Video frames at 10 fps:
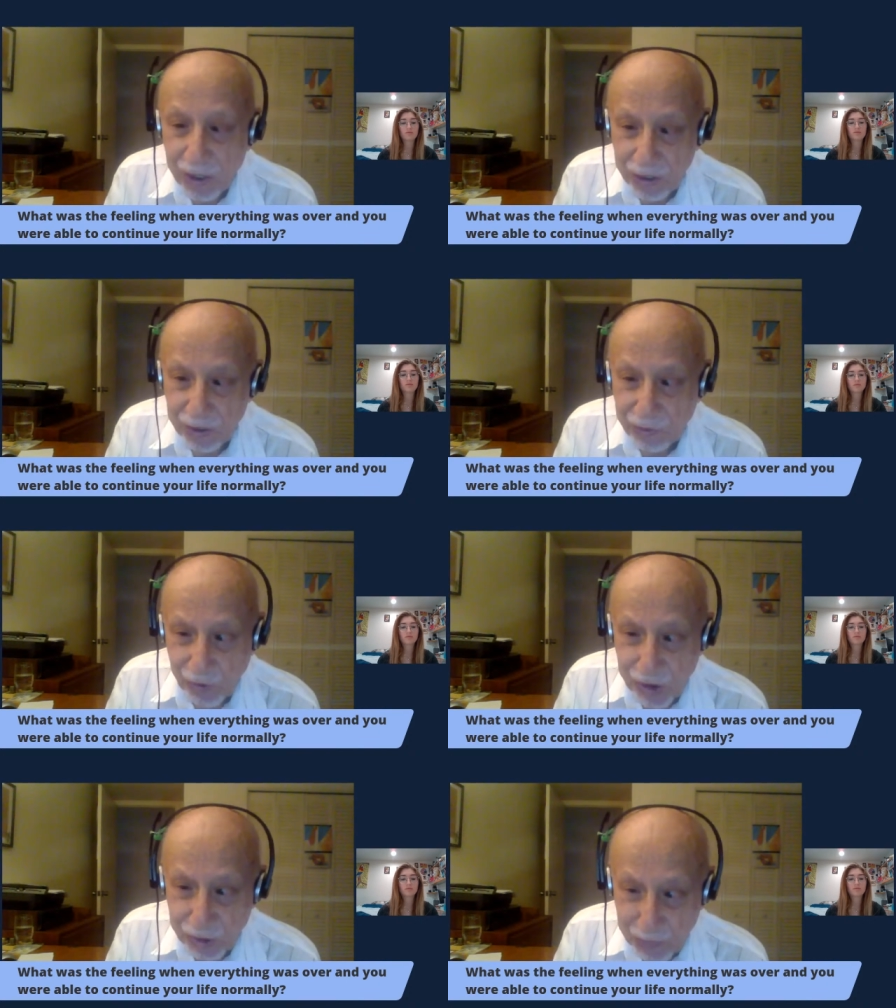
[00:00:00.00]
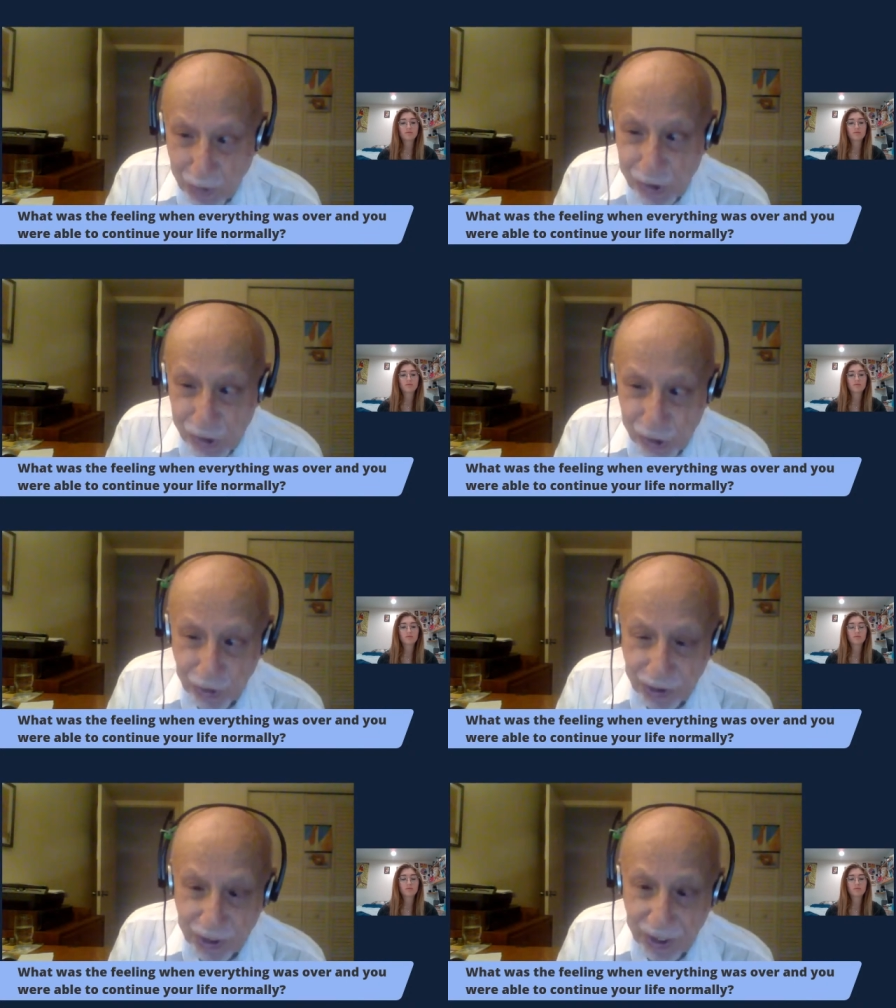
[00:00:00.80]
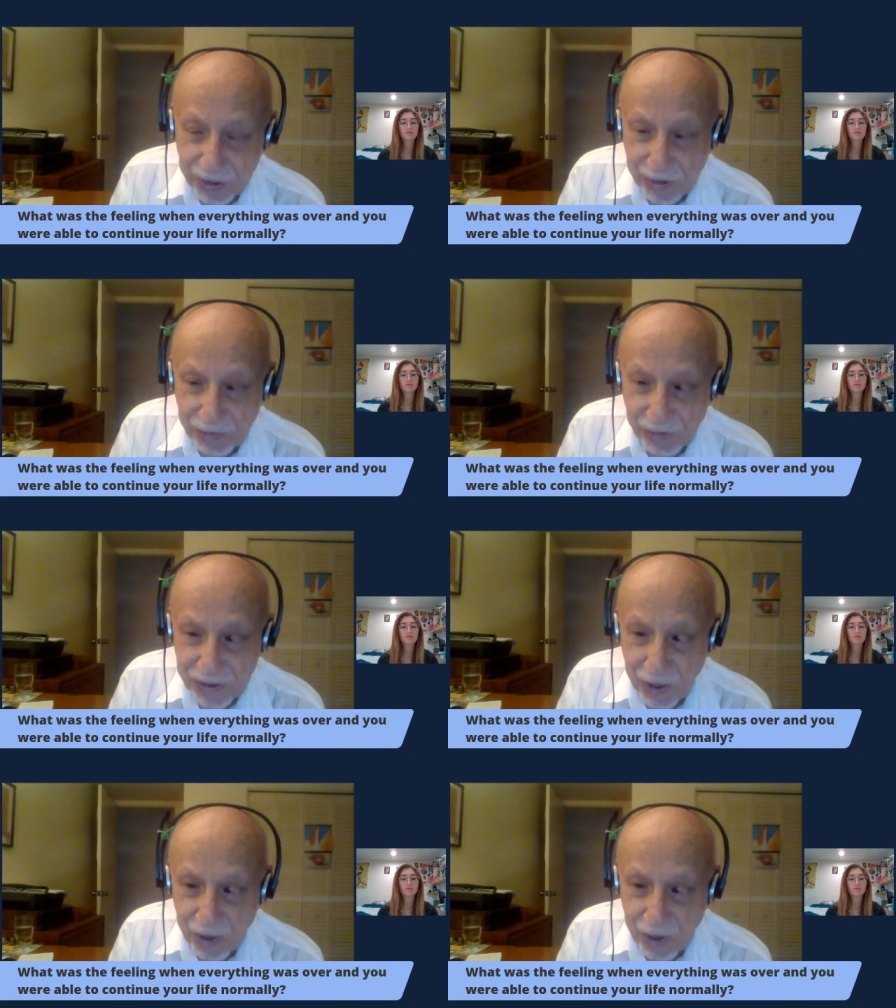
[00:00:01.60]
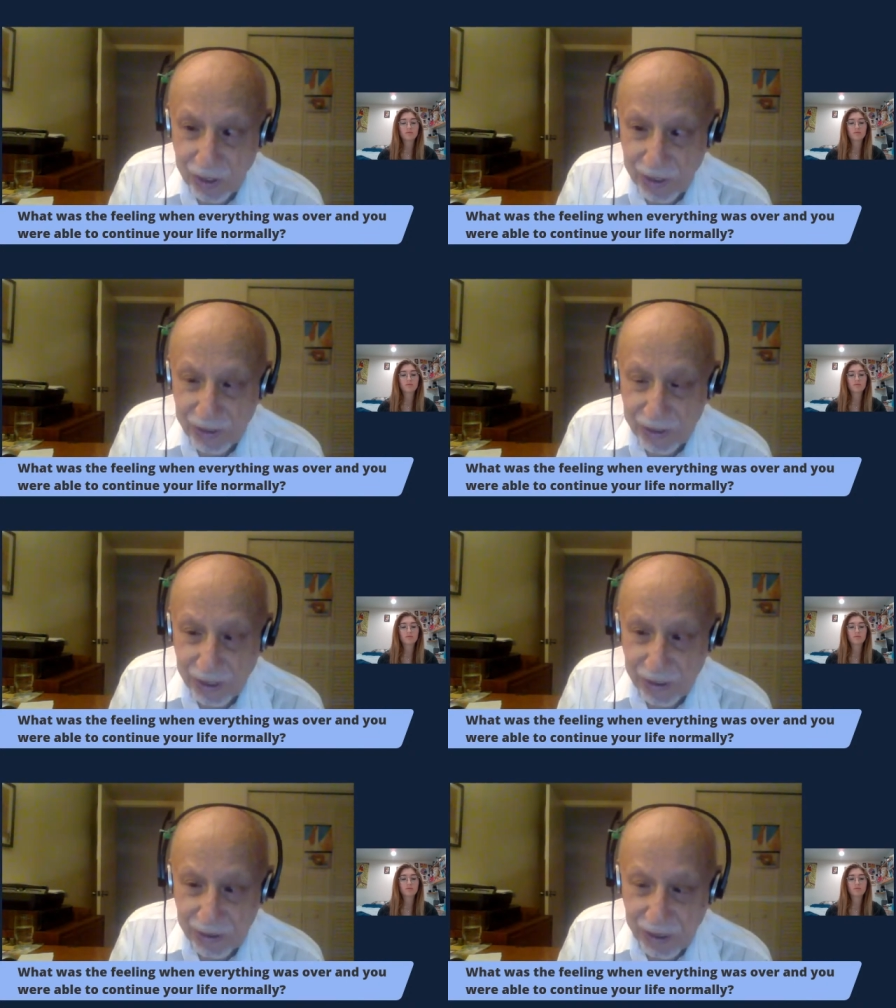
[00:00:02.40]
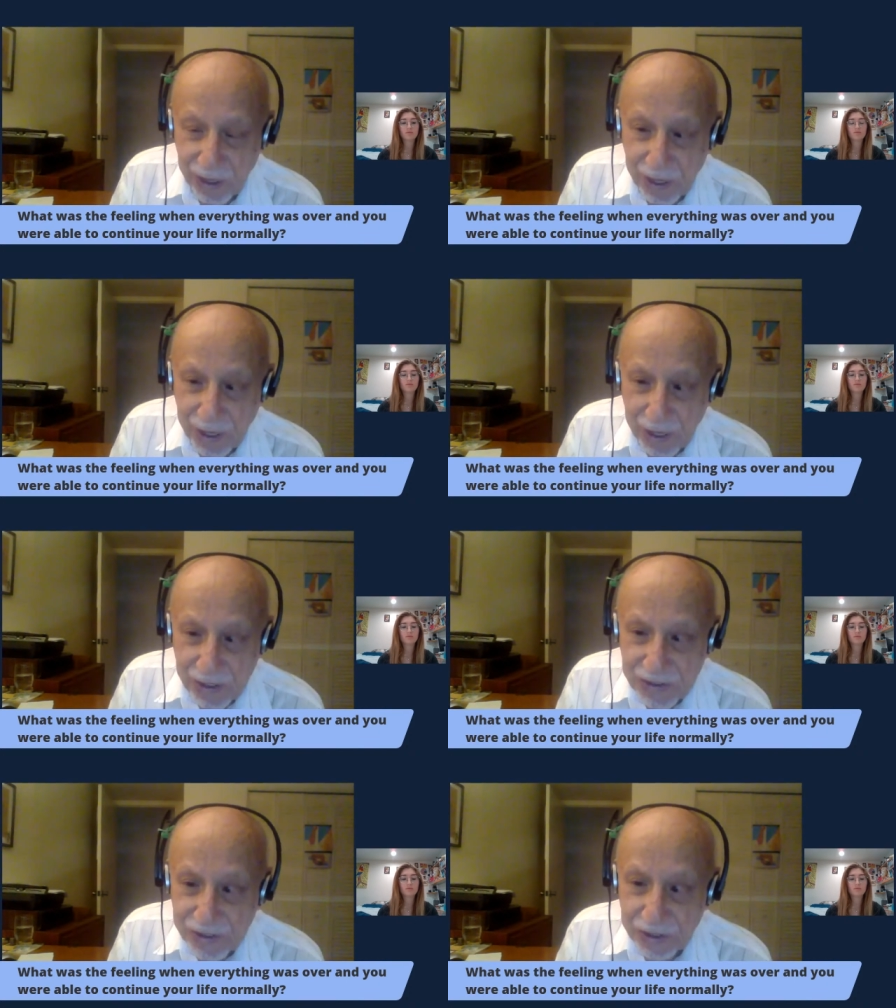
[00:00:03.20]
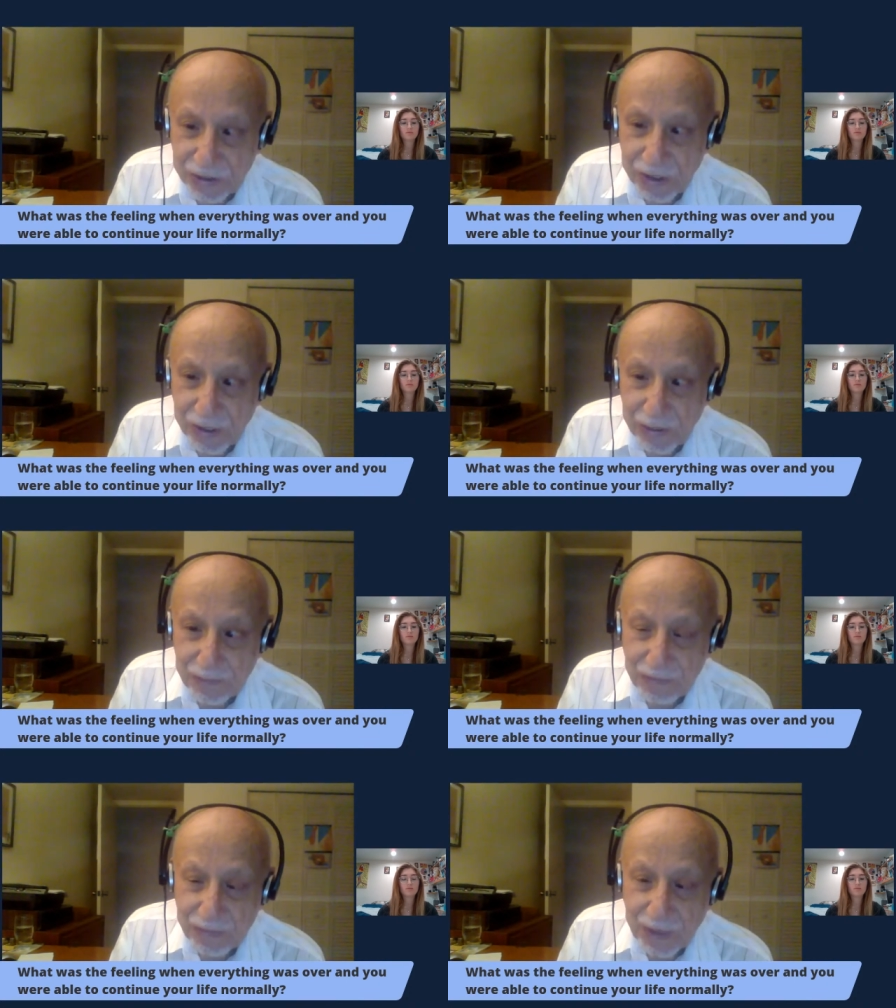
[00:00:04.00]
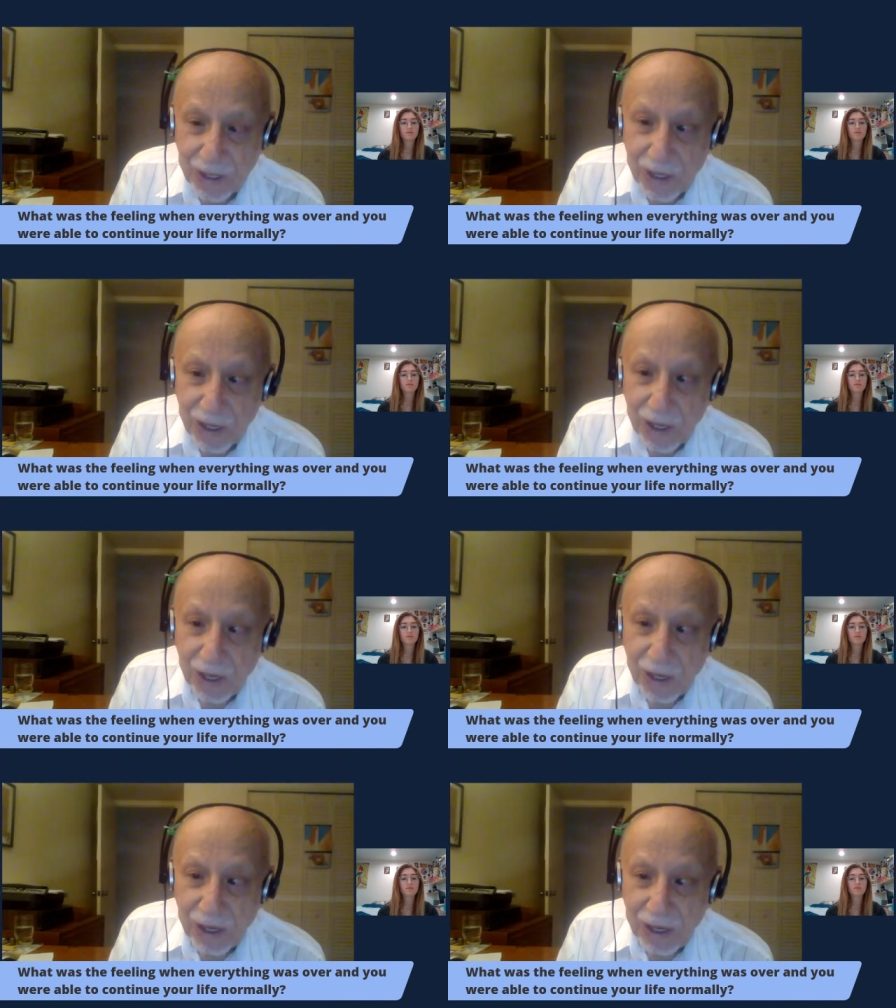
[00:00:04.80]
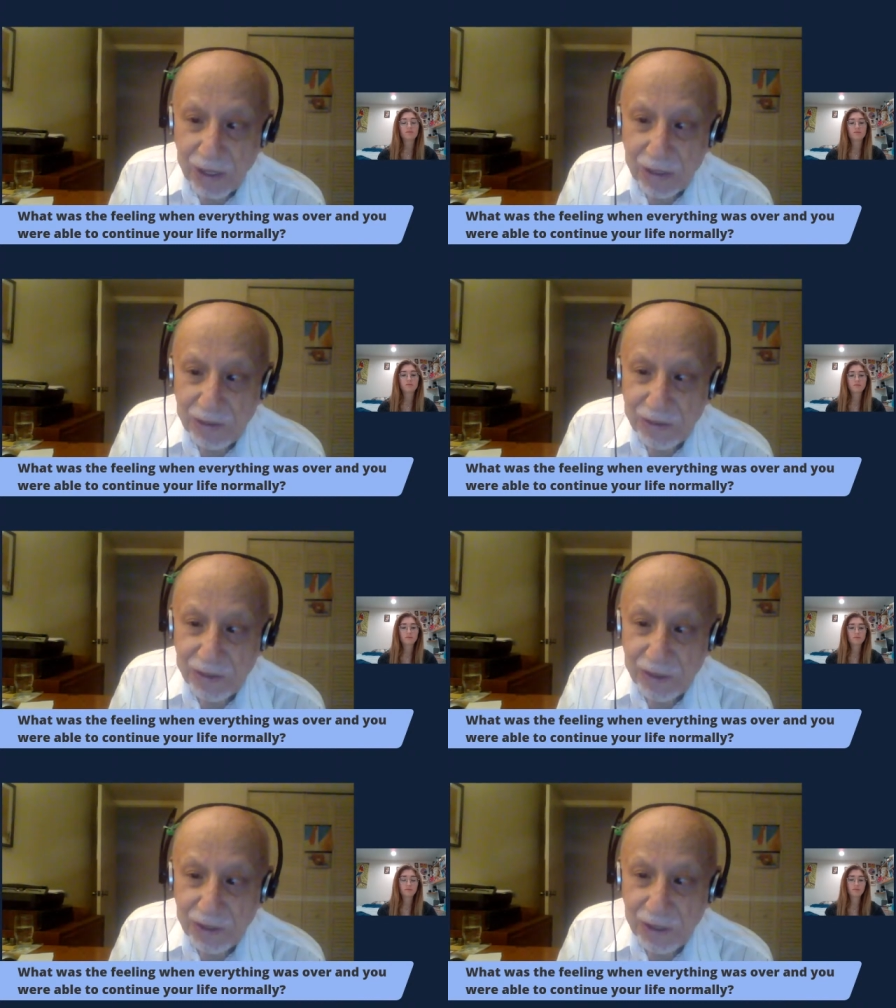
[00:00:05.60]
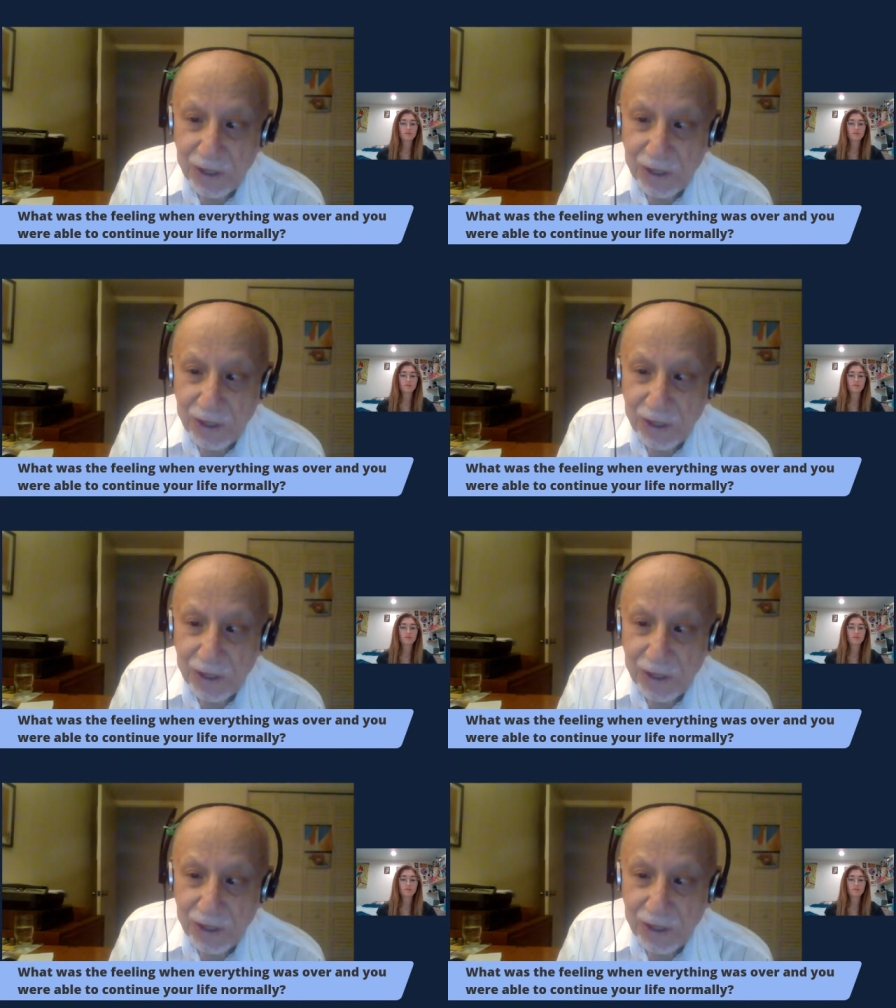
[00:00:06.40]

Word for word: It was Pozsony there, it was a Hungarian city. And uh,